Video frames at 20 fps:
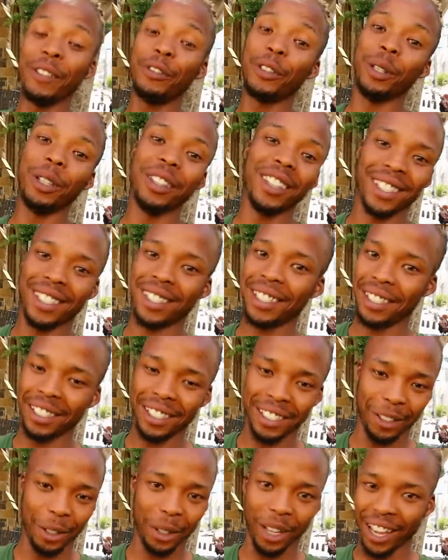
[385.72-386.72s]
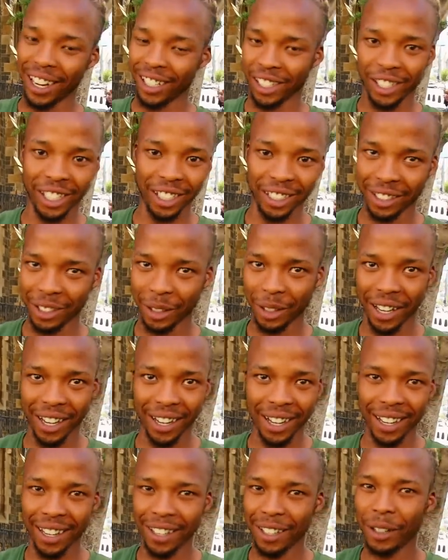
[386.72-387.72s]
If you're in the city, you gotta chill. You
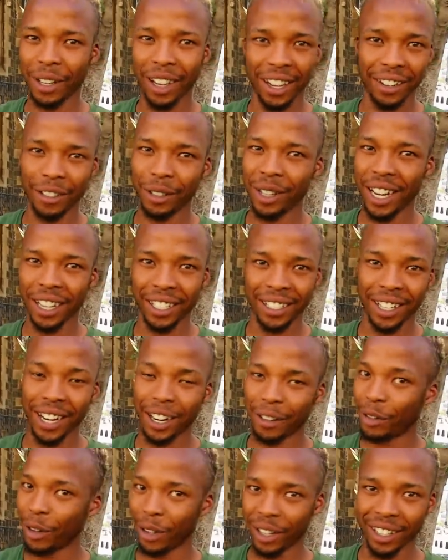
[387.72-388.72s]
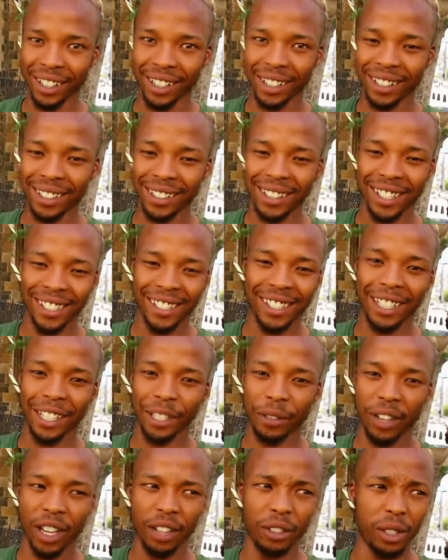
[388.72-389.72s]
gotta you gotta relax like for real. The city
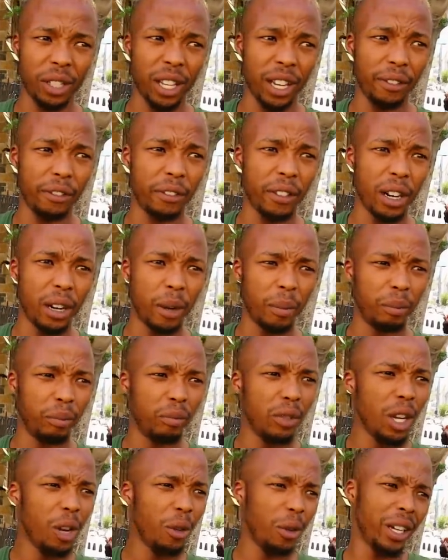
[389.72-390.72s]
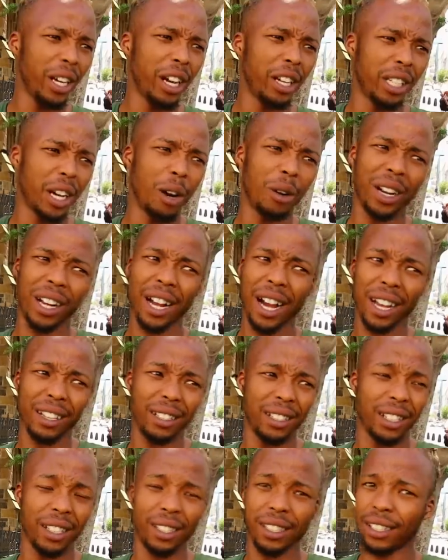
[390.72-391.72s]
is very safe. Um, we got our
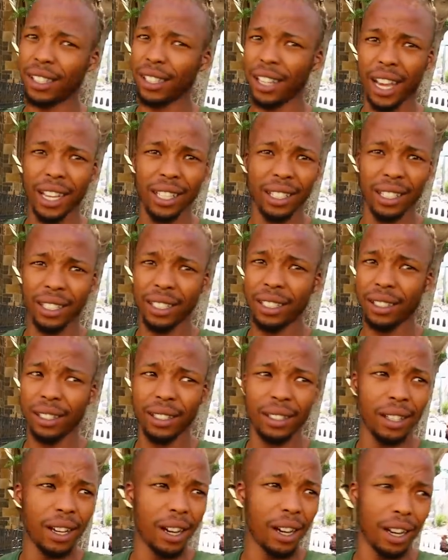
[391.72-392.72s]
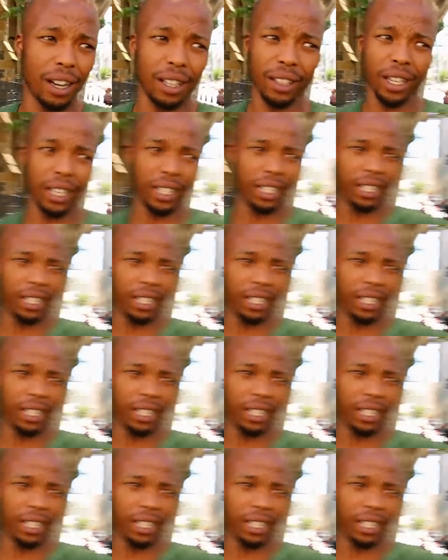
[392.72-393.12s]
guys, the CCIDs is uh, the